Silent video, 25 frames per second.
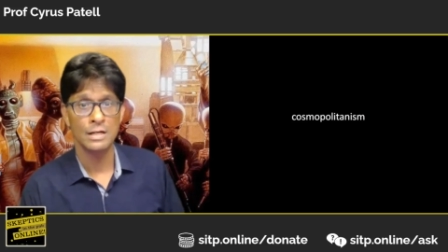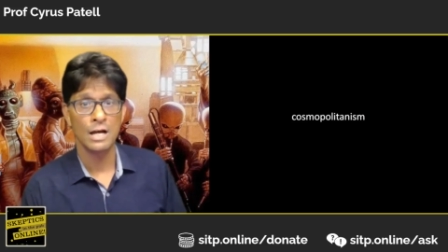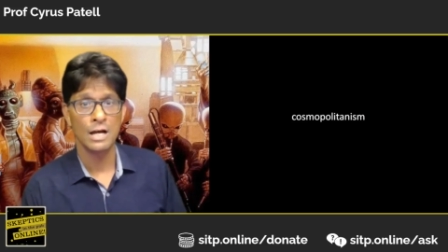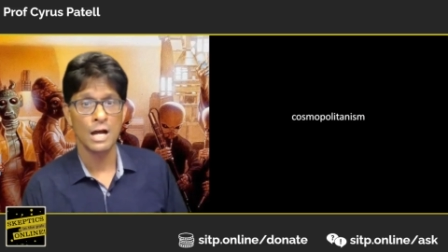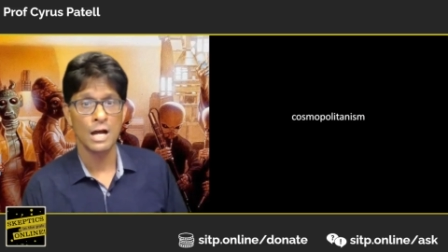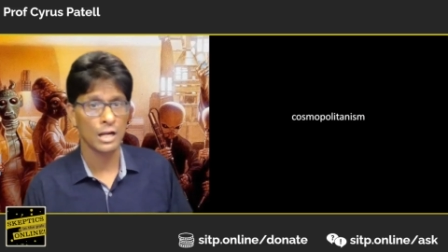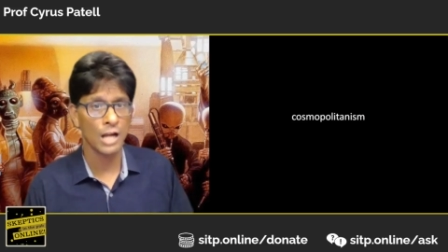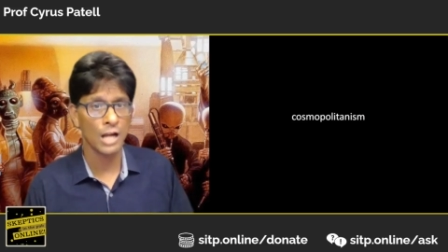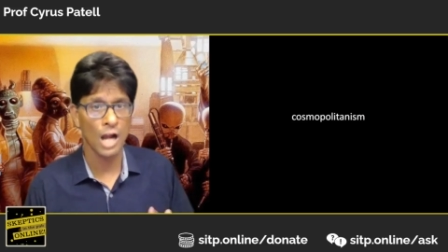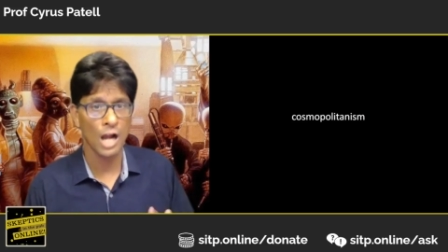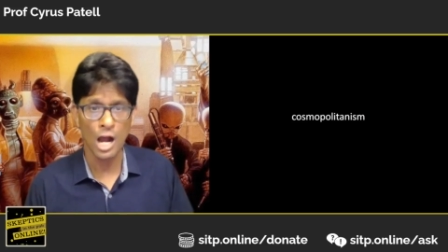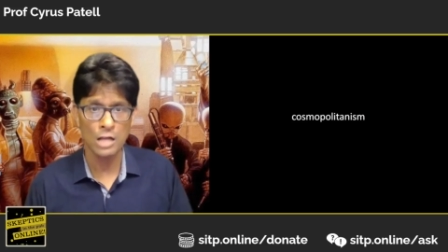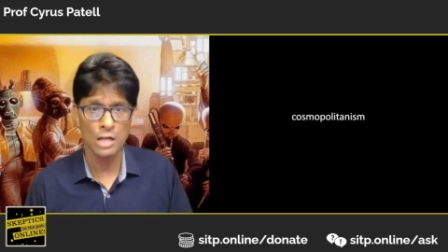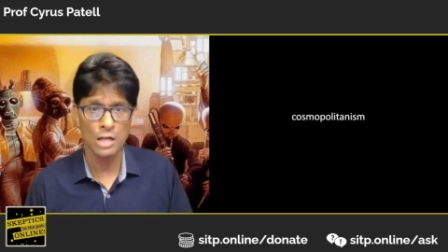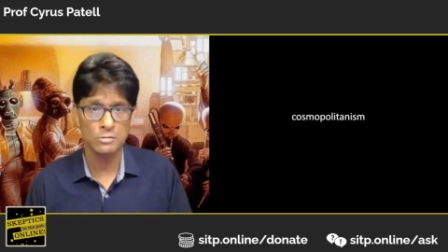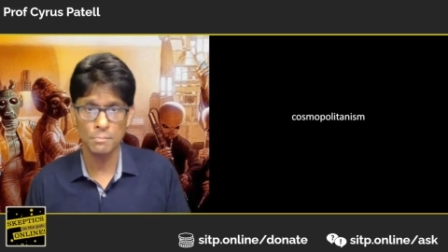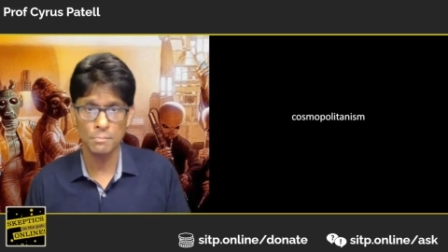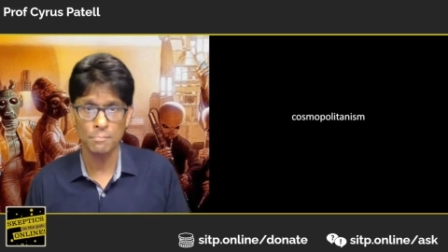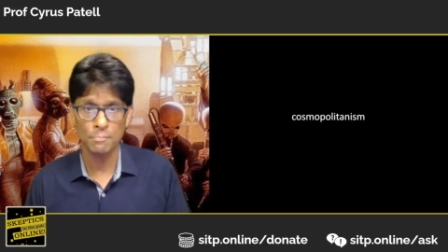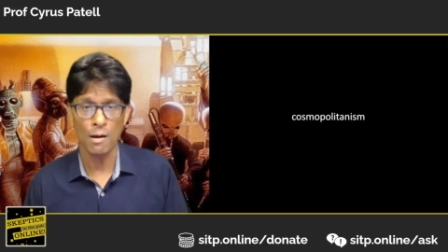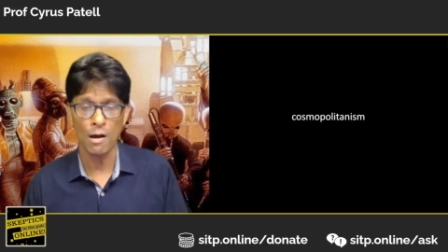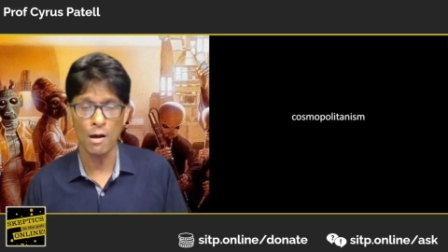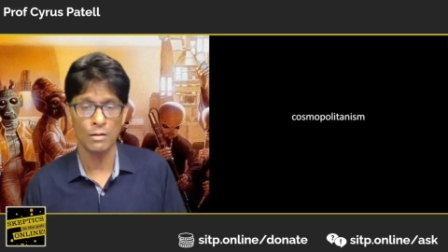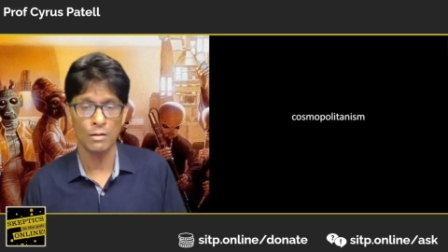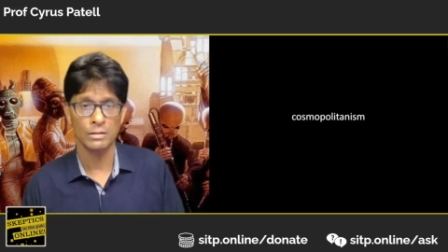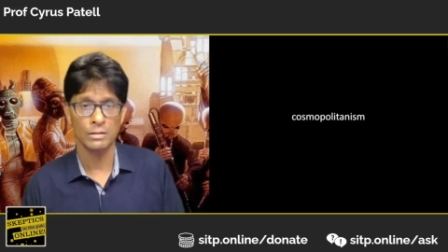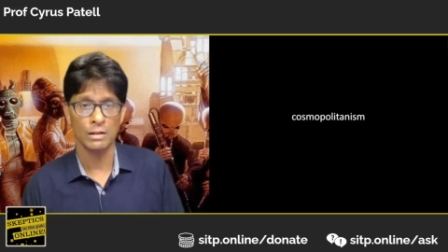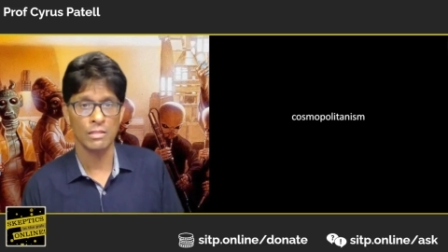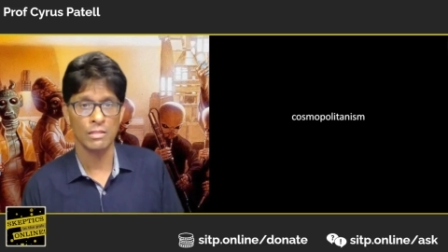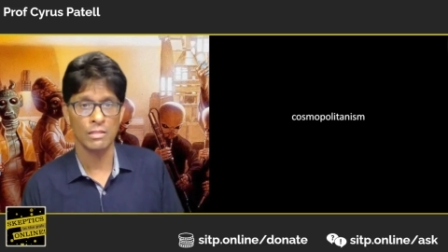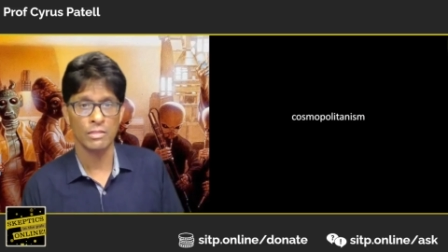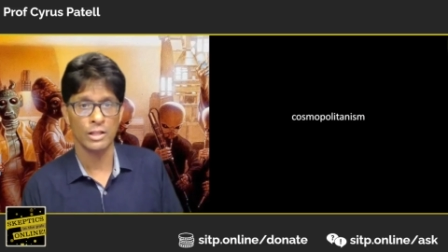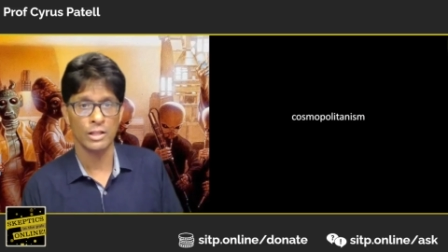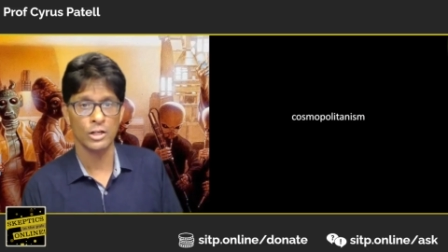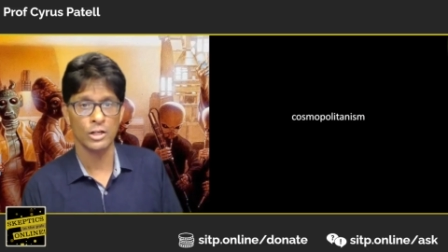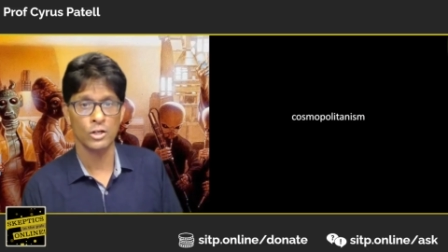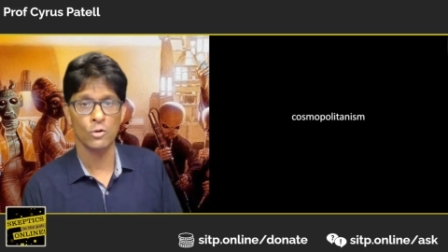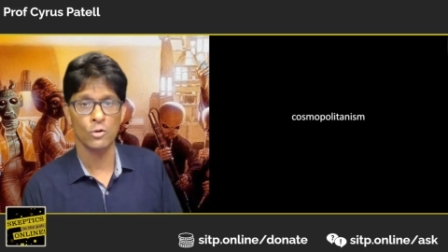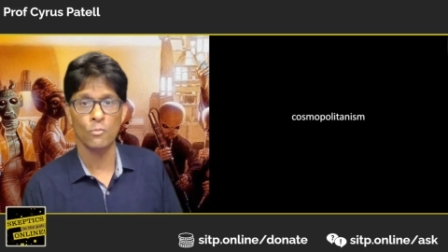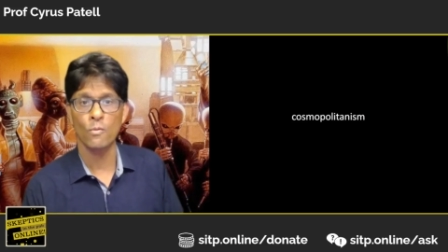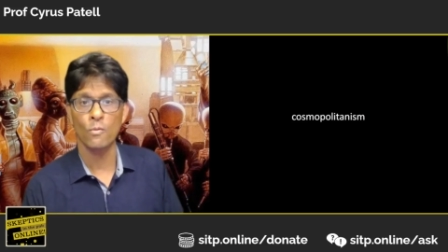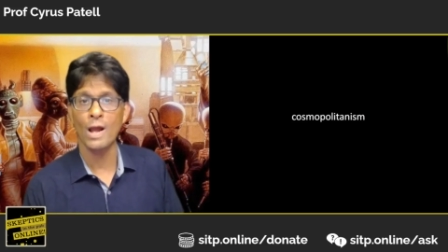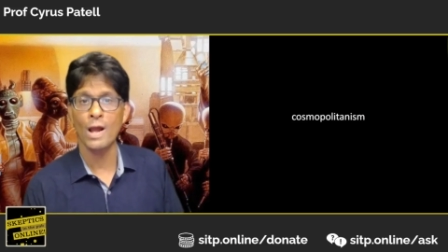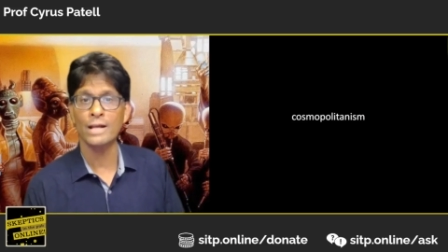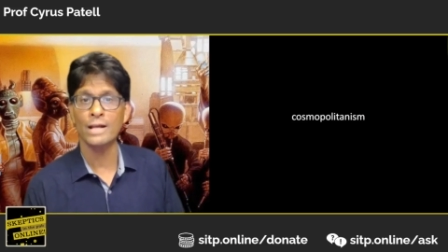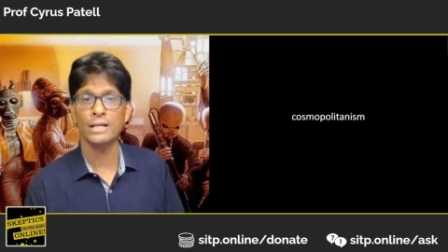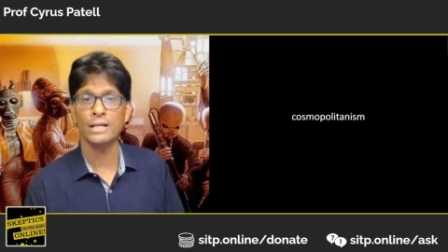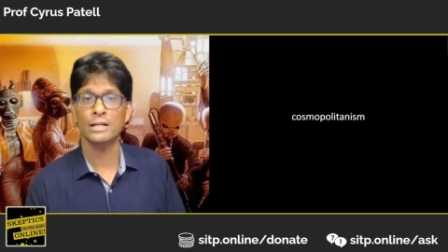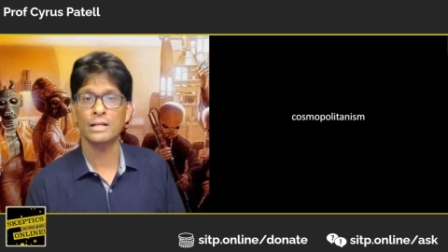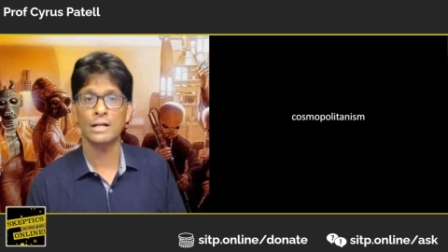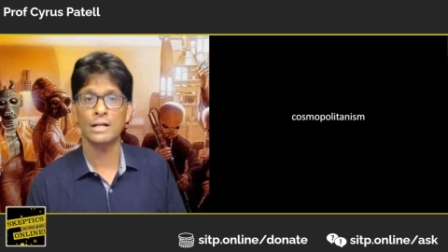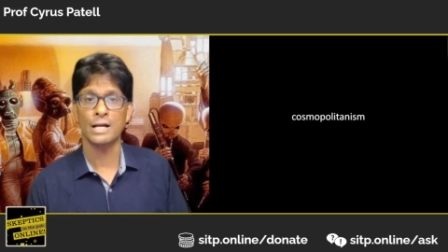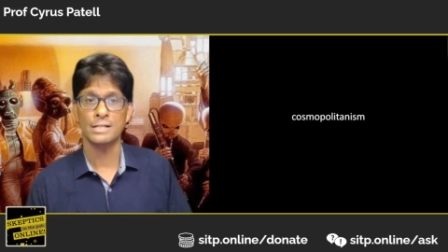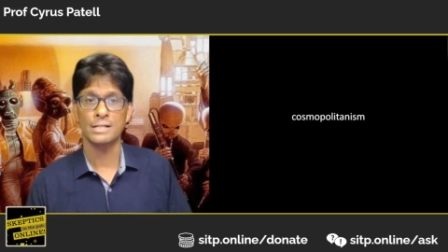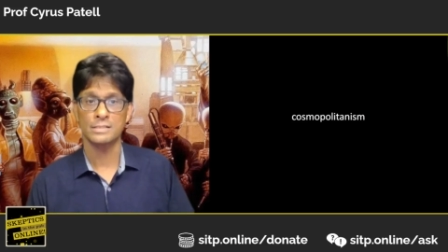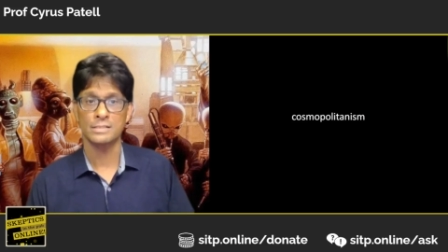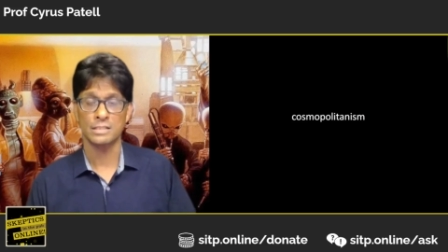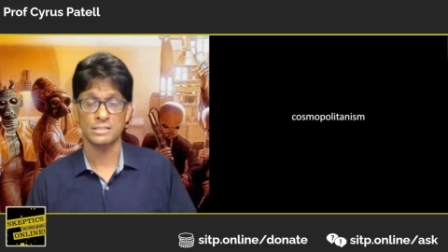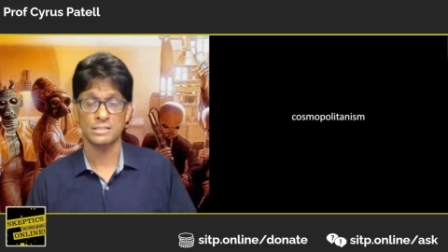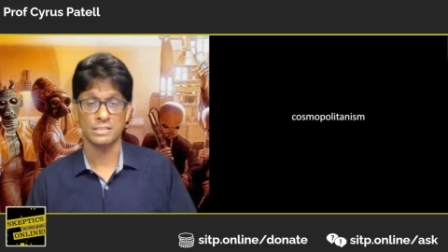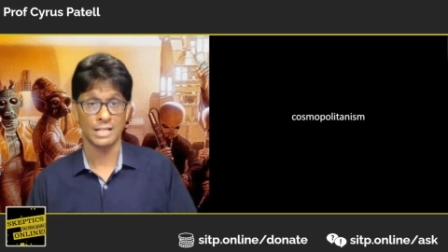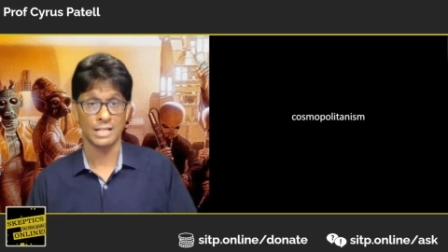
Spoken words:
A cosmopolitan thinker recognizes